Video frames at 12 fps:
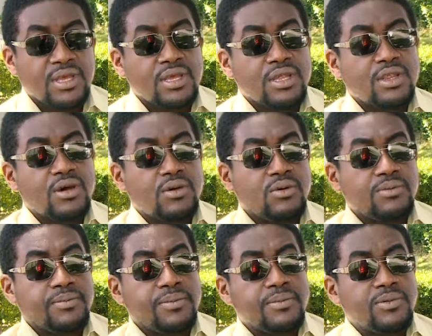Now,
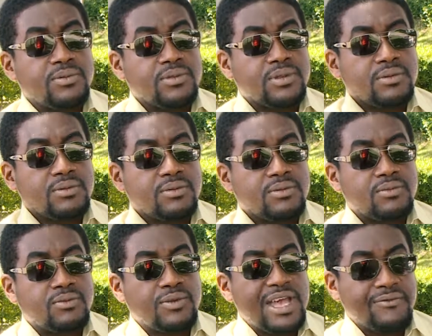
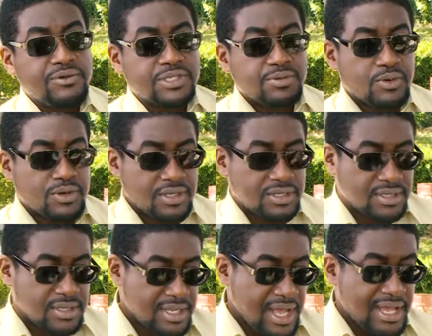we haven't spoken